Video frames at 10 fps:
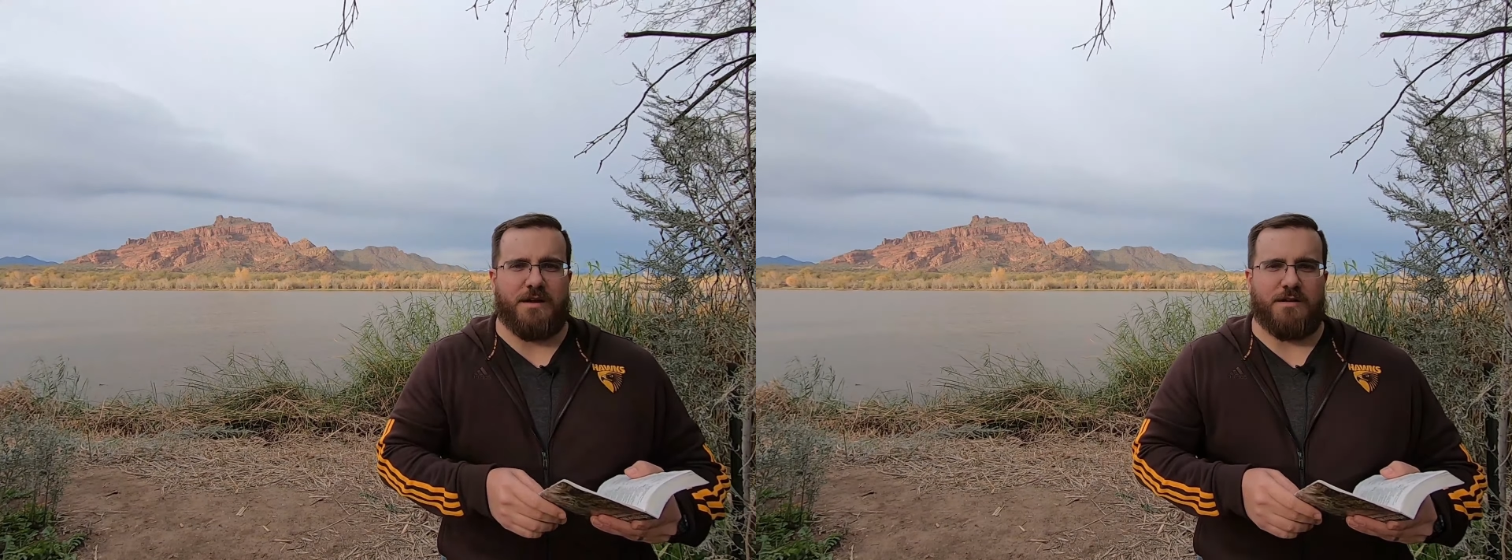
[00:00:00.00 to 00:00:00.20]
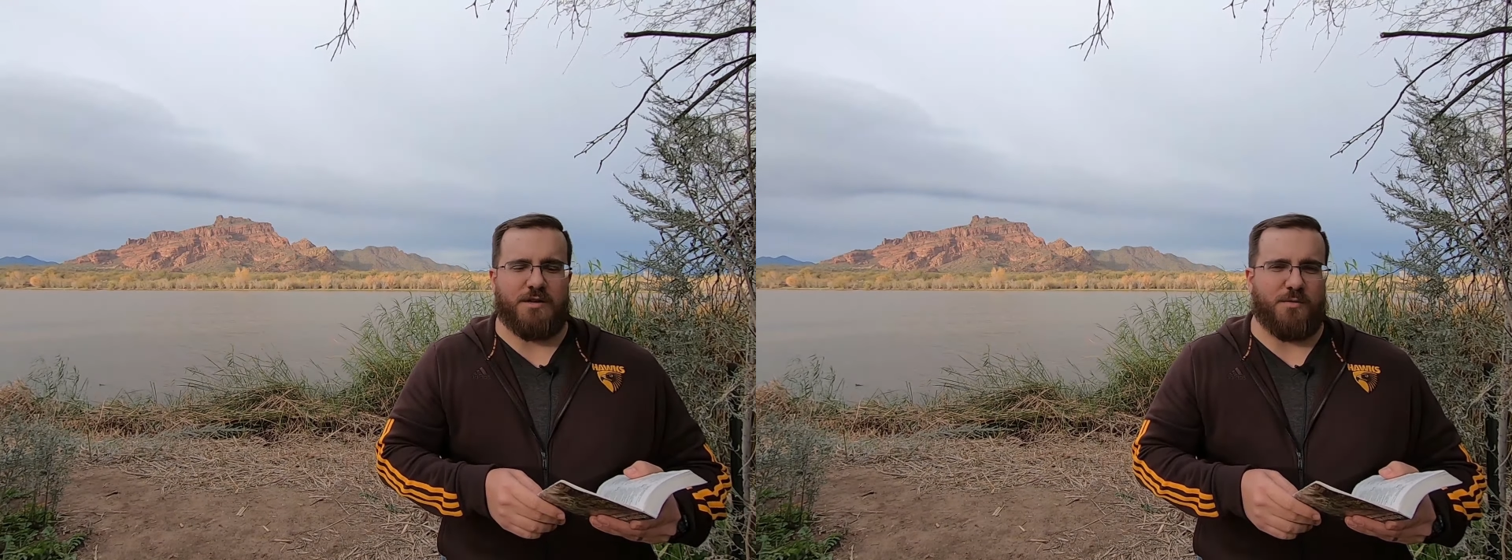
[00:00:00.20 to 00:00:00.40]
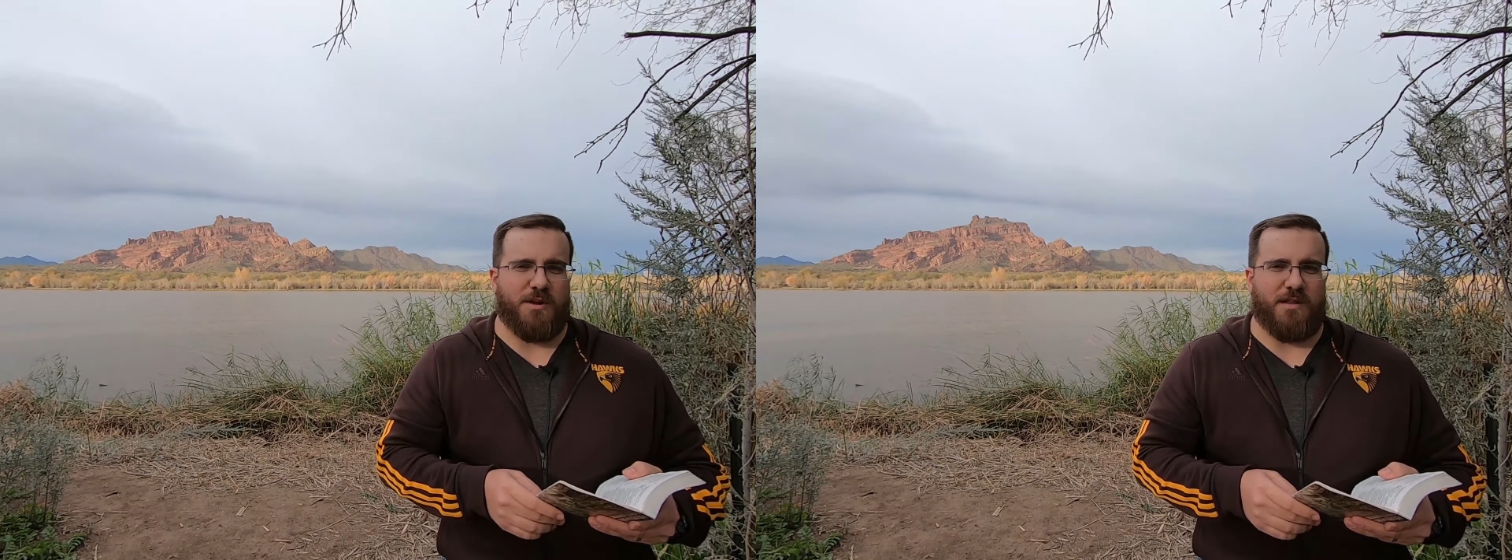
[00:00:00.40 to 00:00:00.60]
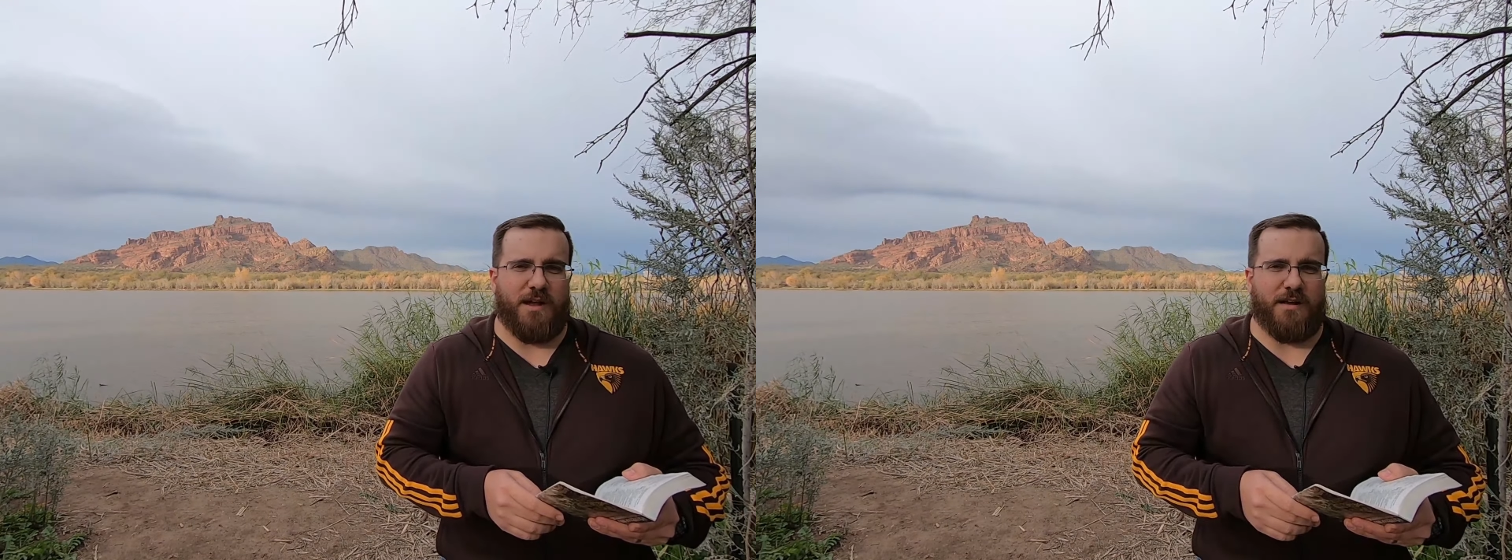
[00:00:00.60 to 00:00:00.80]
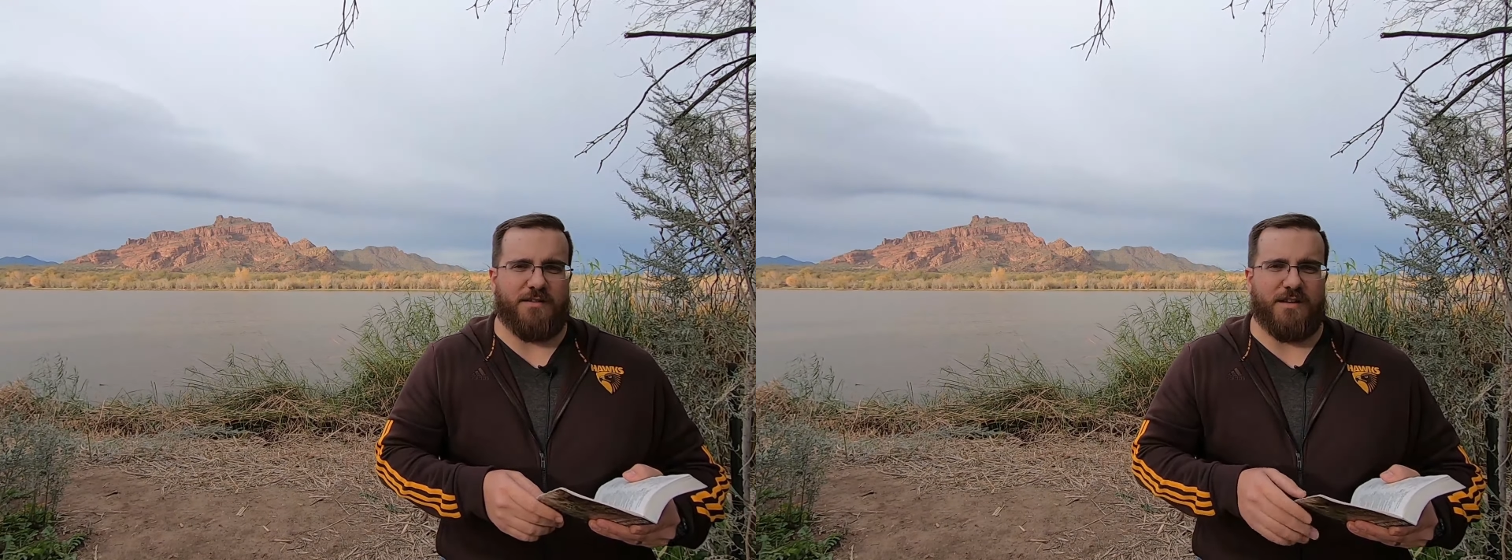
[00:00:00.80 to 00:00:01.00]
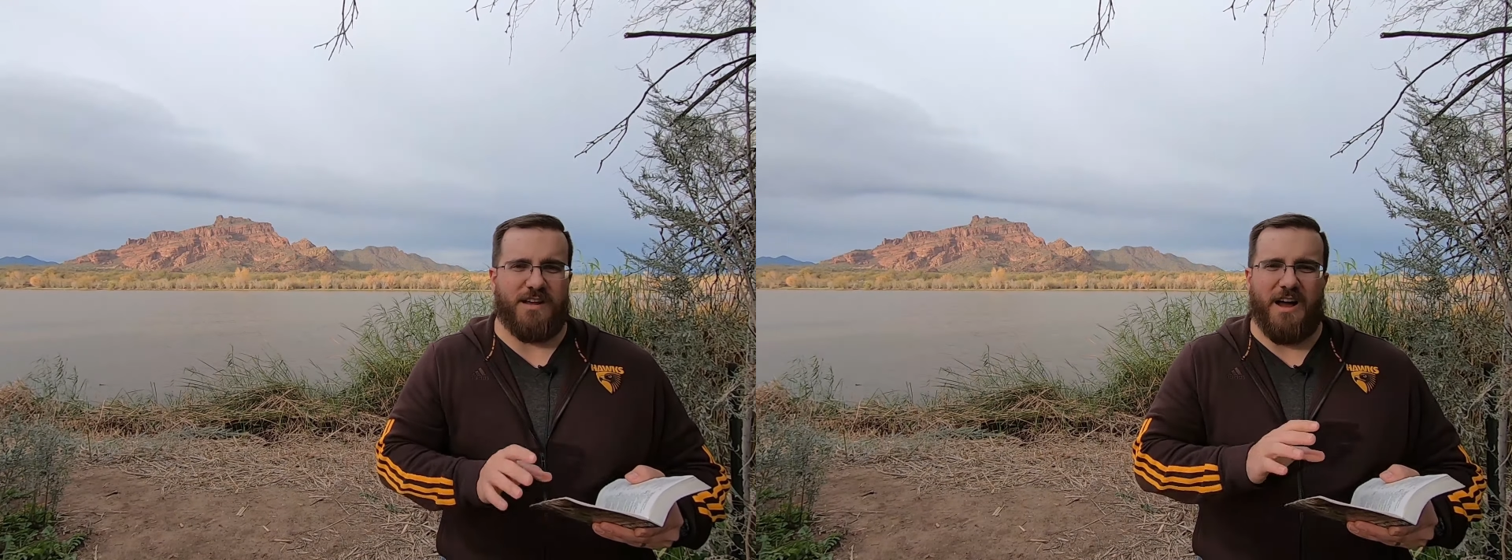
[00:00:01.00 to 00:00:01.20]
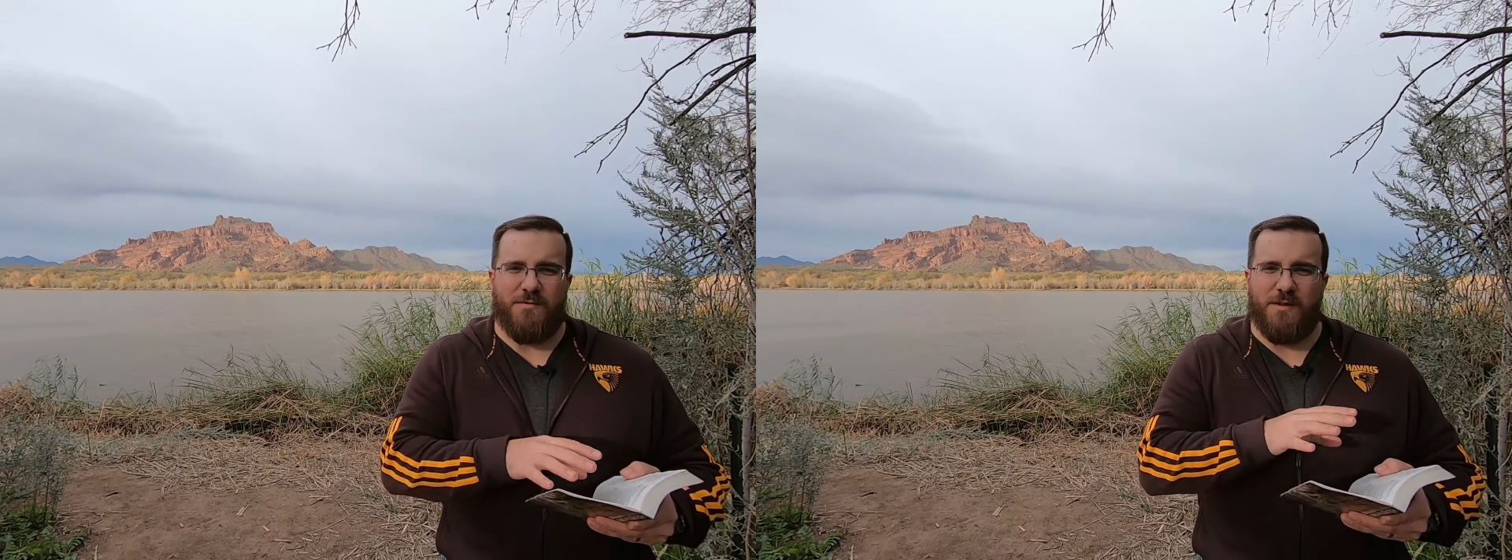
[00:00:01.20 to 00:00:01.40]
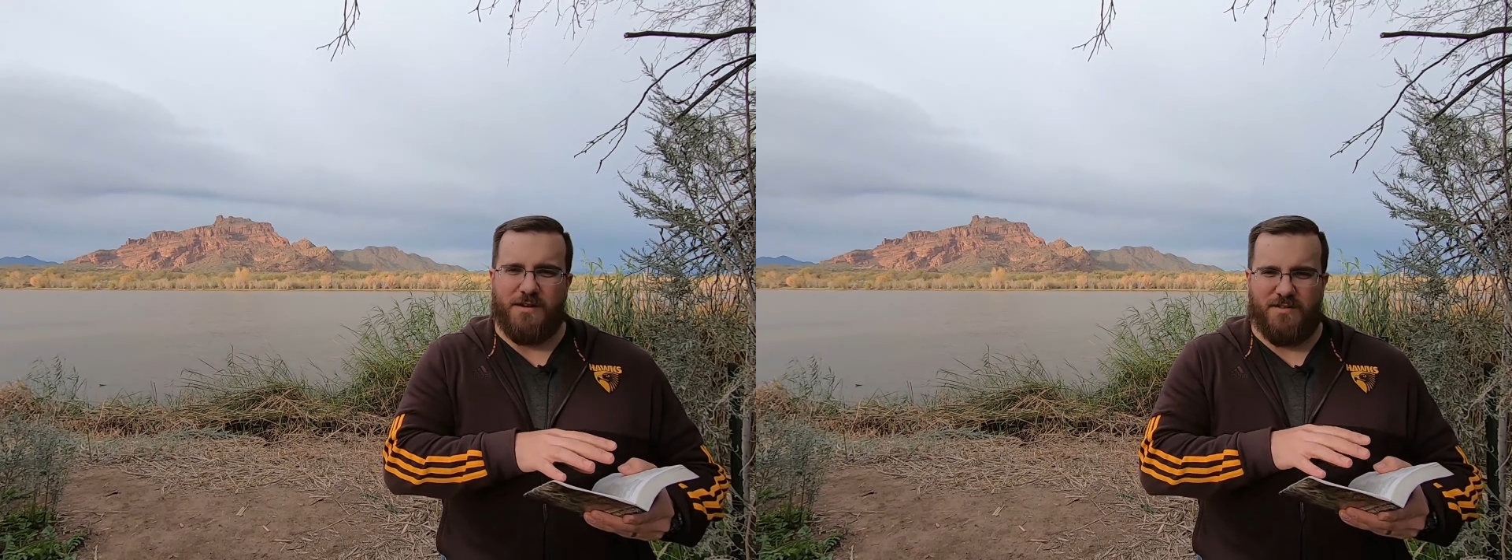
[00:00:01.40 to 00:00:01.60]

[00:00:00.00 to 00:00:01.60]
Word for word: to realize that conflict